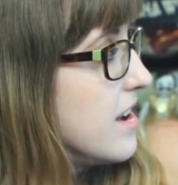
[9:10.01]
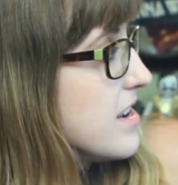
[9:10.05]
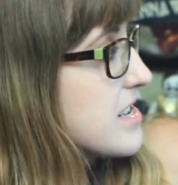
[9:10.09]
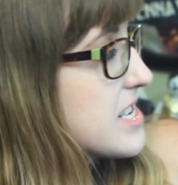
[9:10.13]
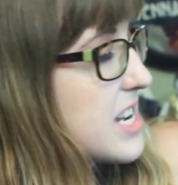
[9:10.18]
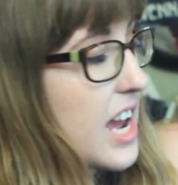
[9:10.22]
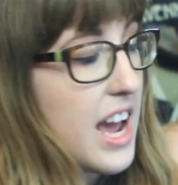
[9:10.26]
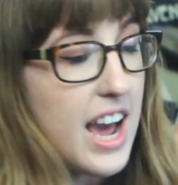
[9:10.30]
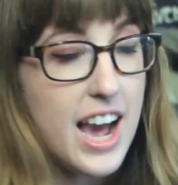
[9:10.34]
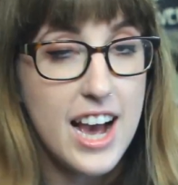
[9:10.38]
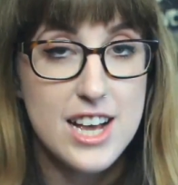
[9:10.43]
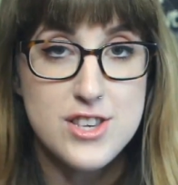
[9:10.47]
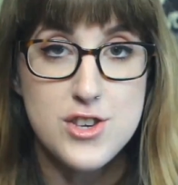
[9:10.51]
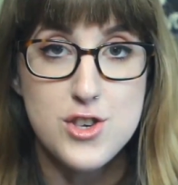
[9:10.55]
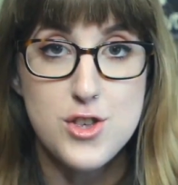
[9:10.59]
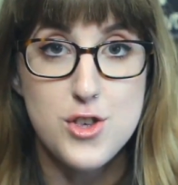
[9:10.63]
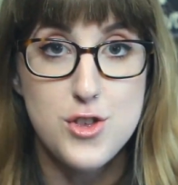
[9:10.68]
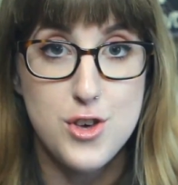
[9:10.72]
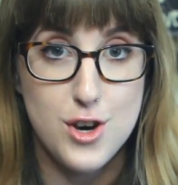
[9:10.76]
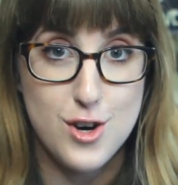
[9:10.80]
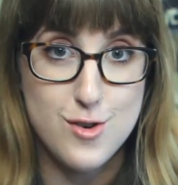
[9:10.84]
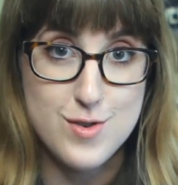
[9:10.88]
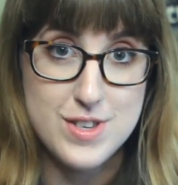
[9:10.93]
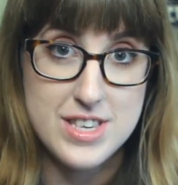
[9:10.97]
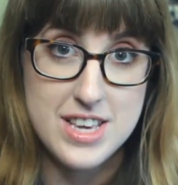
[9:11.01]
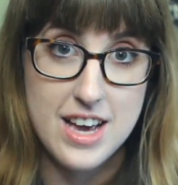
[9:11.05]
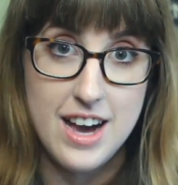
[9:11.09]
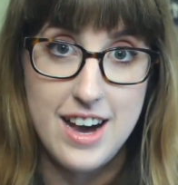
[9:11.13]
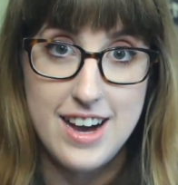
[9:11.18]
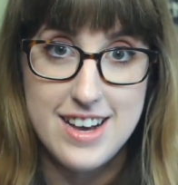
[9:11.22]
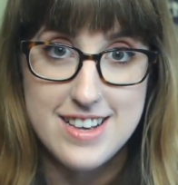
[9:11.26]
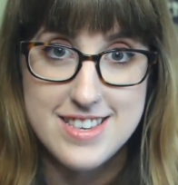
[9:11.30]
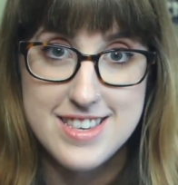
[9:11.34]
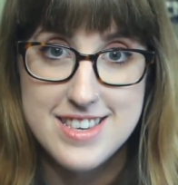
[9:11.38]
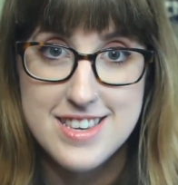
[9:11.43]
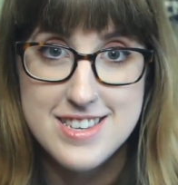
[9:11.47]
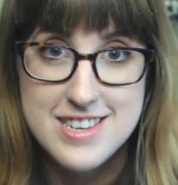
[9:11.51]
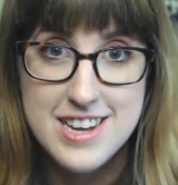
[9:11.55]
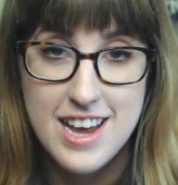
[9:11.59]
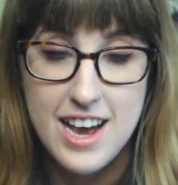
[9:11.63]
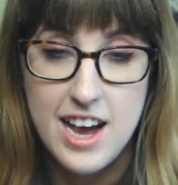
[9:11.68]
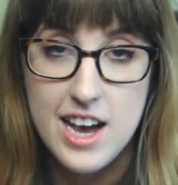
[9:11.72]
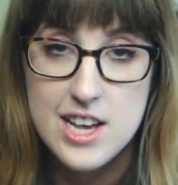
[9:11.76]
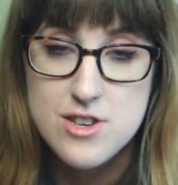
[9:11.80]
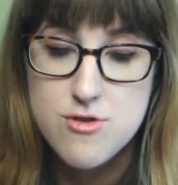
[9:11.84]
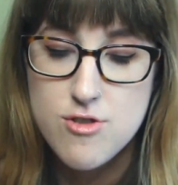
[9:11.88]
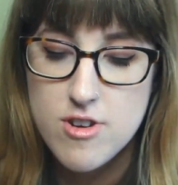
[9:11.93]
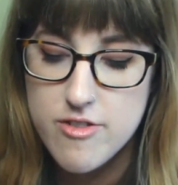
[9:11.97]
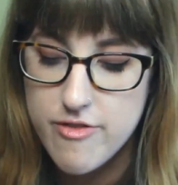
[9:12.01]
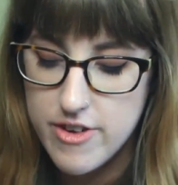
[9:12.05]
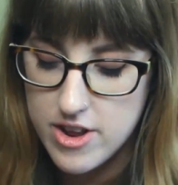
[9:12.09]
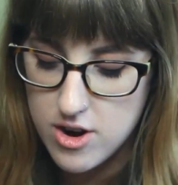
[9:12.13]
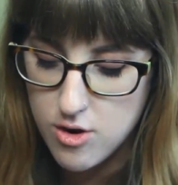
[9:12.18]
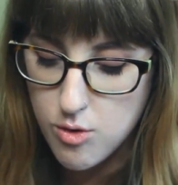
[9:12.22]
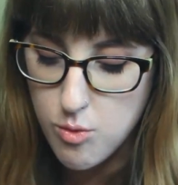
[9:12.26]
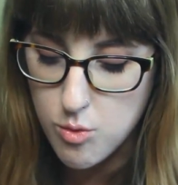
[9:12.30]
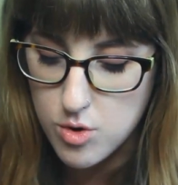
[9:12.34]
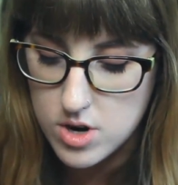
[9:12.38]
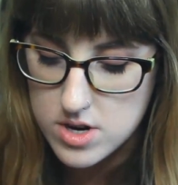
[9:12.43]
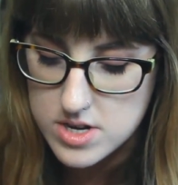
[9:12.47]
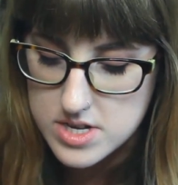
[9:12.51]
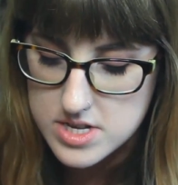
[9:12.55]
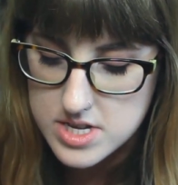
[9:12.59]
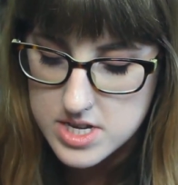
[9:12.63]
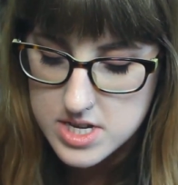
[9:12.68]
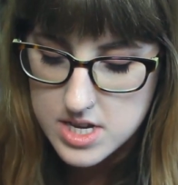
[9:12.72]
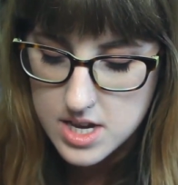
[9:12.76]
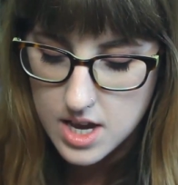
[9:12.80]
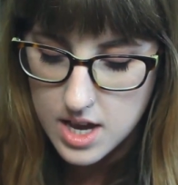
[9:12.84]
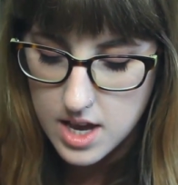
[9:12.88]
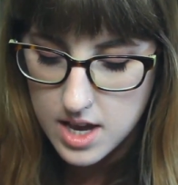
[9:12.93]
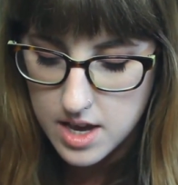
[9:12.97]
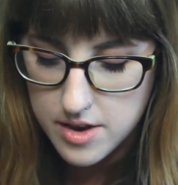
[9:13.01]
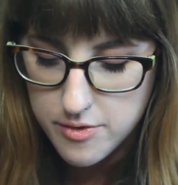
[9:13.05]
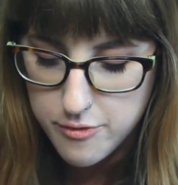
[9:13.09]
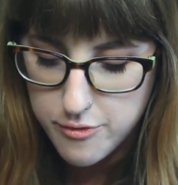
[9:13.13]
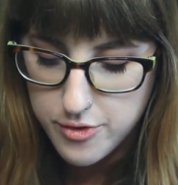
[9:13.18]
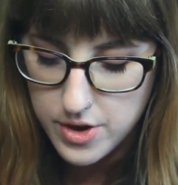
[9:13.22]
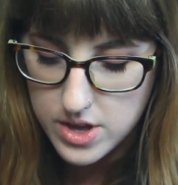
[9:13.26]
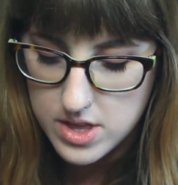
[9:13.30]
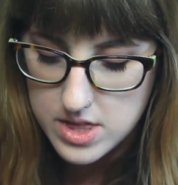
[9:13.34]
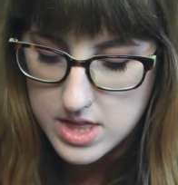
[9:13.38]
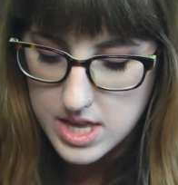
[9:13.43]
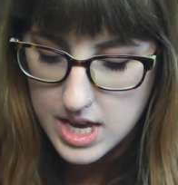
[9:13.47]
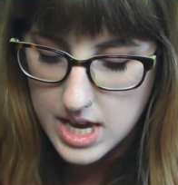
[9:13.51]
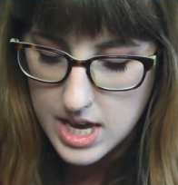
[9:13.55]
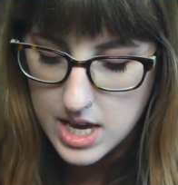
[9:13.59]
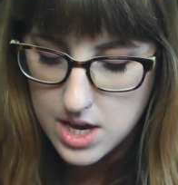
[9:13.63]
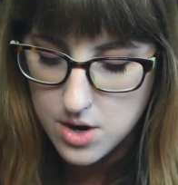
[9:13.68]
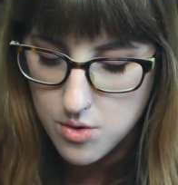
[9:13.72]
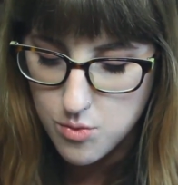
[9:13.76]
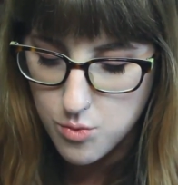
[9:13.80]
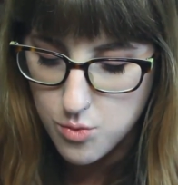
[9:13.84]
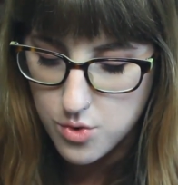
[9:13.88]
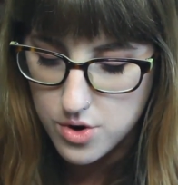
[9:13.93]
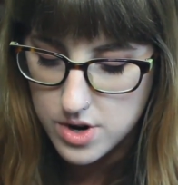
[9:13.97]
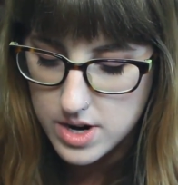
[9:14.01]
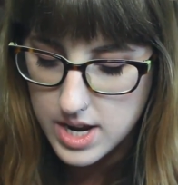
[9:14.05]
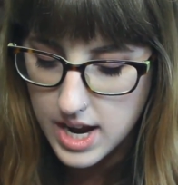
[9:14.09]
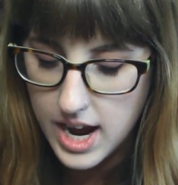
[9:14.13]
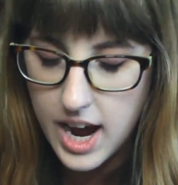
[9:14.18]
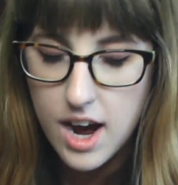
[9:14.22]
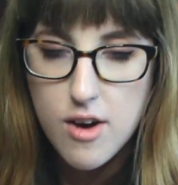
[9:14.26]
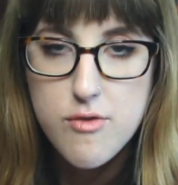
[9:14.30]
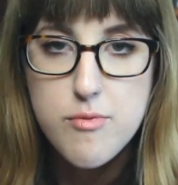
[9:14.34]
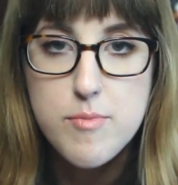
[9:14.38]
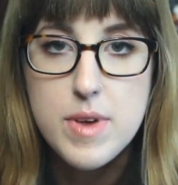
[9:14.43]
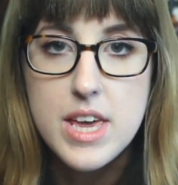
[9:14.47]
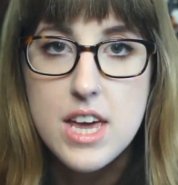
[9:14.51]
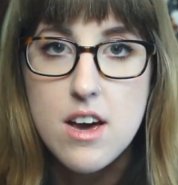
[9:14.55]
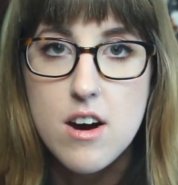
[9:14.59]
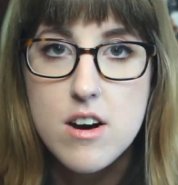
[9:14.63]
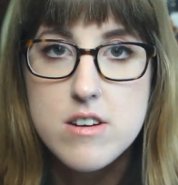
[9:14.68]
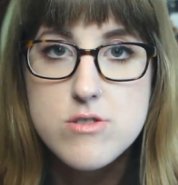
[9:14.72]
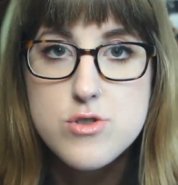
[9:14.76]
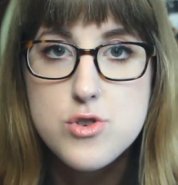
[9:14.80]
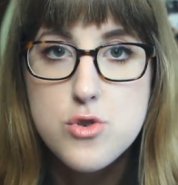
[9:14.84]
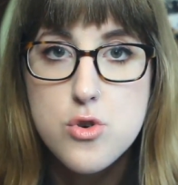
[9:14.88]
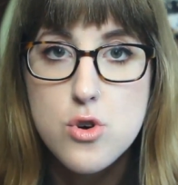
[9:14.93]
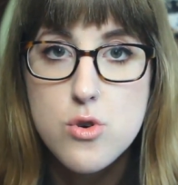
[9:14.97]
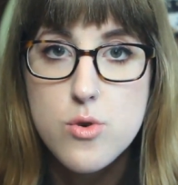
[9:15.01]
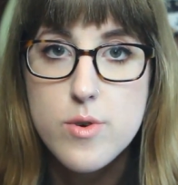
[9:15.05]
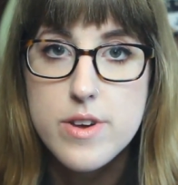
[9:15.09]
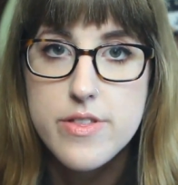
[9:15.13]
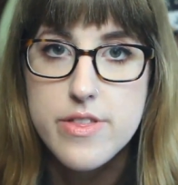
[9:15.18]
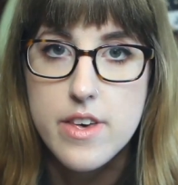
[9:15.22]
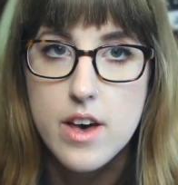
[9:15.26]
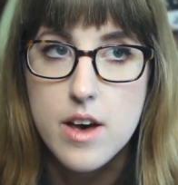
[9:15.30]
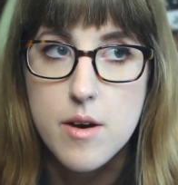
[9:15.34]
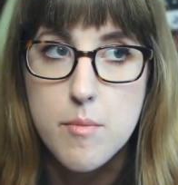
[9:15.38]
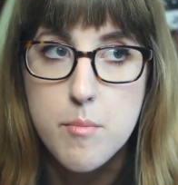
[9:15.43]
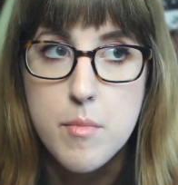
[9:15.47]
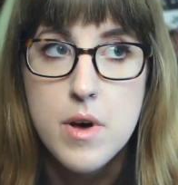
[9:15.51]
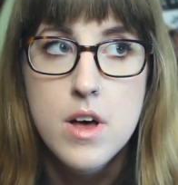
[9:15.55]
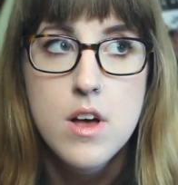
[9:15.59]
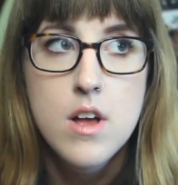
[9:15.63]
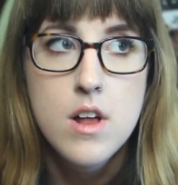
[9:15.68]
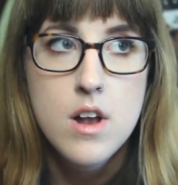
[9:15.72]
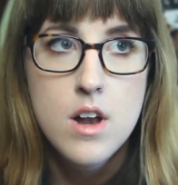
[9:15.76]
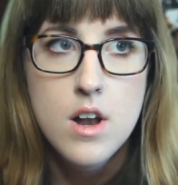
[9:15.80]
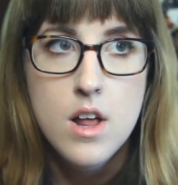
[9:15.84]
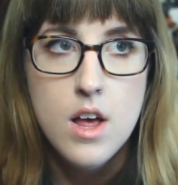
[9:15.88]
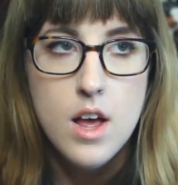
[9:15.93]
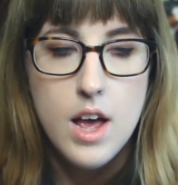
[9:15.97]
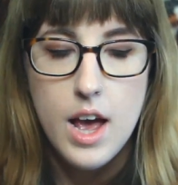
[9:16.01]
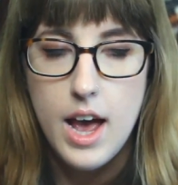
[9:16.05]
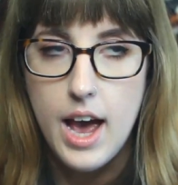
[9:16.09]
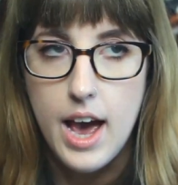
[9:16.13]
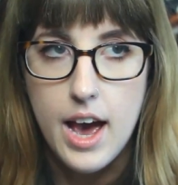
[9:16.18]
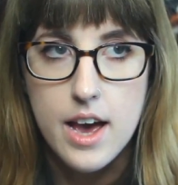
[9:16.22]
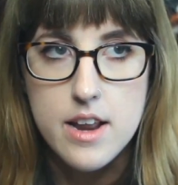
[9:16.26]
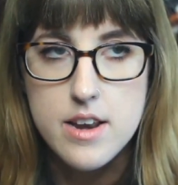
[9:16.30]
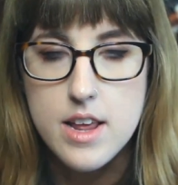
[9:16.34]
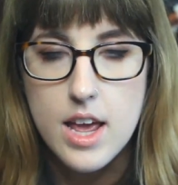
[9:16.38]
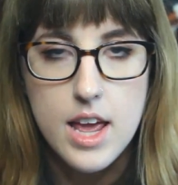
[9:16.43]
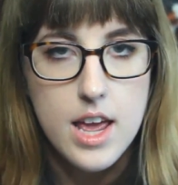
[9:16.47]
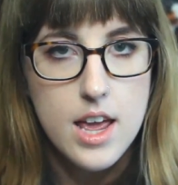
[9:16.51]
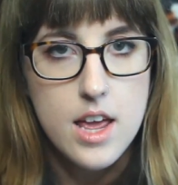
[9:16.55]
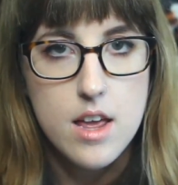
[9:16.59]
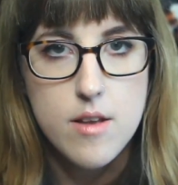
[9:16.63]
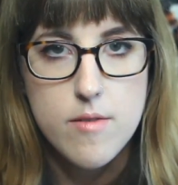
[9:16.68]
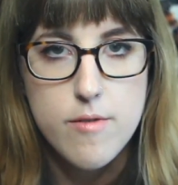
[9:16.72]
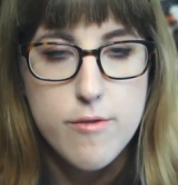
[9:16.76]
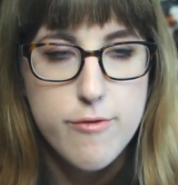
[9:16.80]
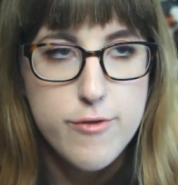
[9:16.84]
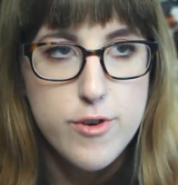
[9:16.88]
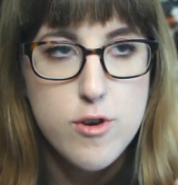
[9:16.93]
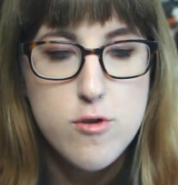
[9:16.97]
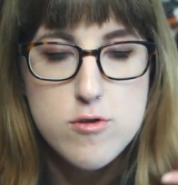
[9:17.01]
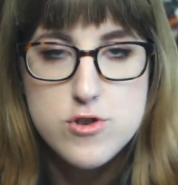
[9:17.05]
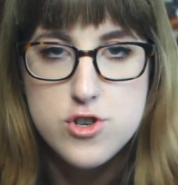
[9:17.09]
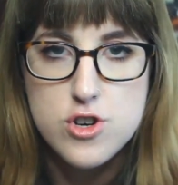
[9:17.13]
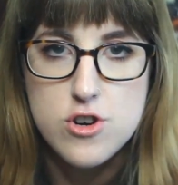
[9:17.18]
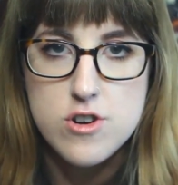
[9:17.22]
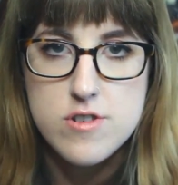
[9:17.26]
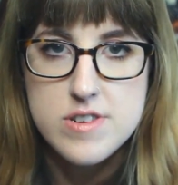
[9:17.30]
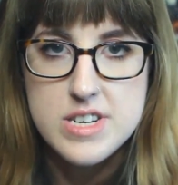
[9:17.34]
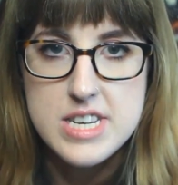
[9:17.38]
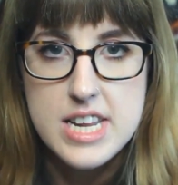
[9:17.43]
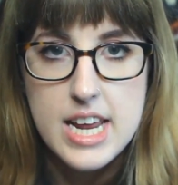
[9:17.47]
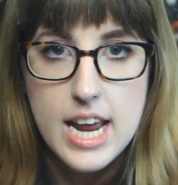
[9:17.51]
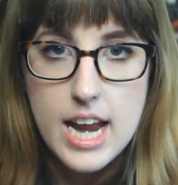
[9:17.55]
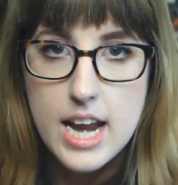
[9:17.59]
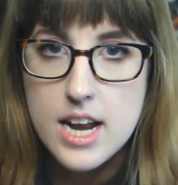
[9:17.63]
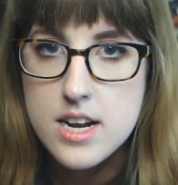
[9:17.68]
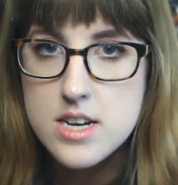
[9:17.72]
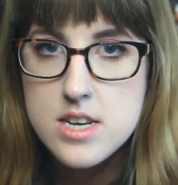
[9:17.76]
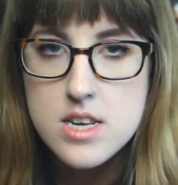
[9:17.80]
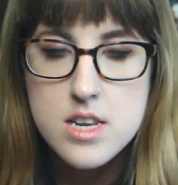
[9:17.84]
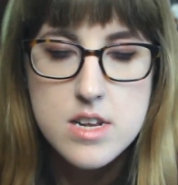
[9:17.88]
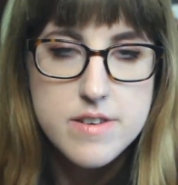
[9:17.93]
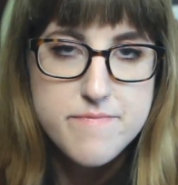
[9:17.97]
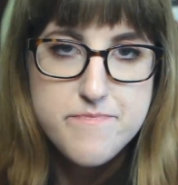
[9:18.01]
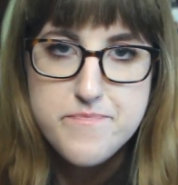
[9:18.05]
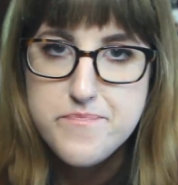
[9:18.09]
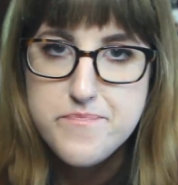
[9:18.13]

to ask those guys, to ask Ravenna Woods if they would have me on tour with them at a future date.